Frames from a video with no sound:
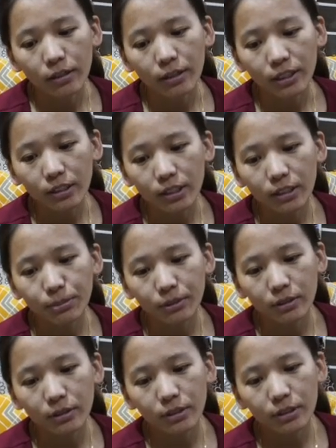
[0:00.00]

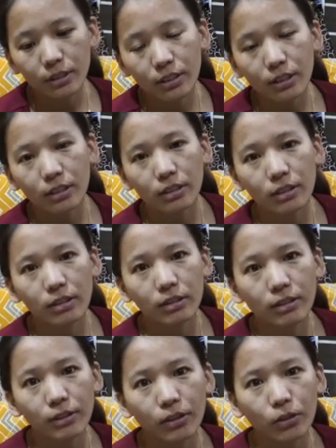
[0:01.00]
eatables and
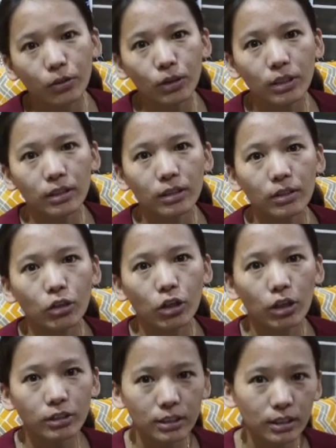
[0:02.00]
all the
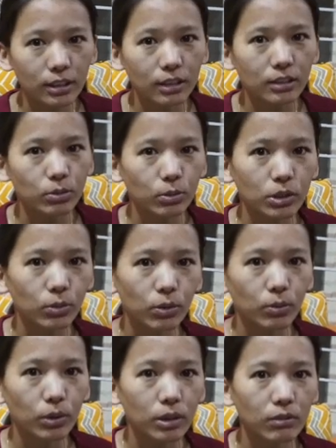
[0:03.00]
groceries which
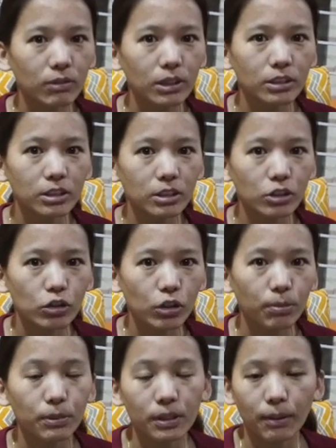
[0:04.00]
we want. We'll just
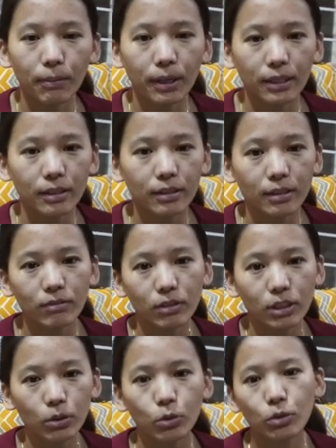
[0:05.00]
drop in the bucket and
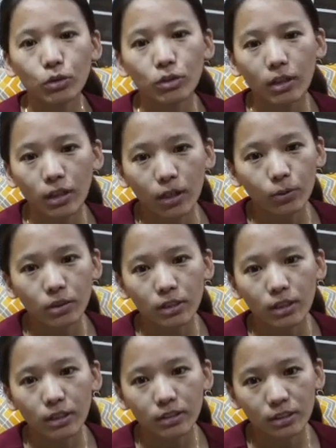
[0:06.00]
we'll go to the
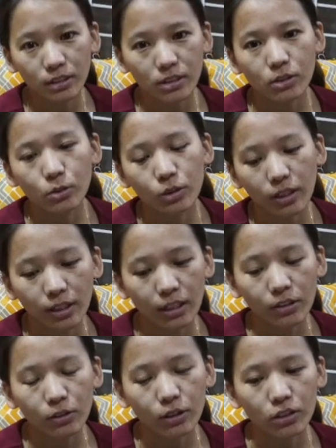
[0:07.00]
counter and just do the
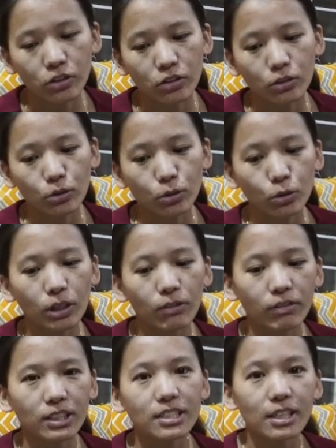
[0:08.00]
calculation. So
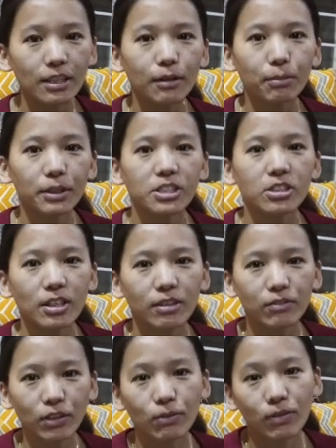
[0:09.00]
today we set the budget
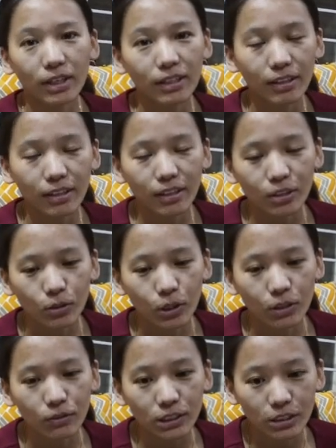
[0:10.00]
and we went there, so
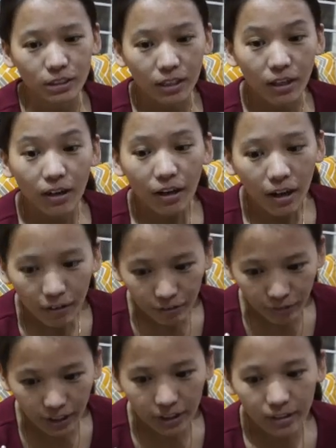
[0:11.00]
it was
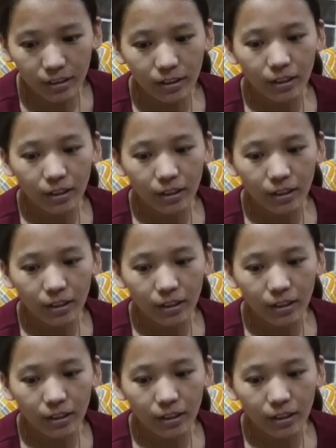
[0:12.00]
fun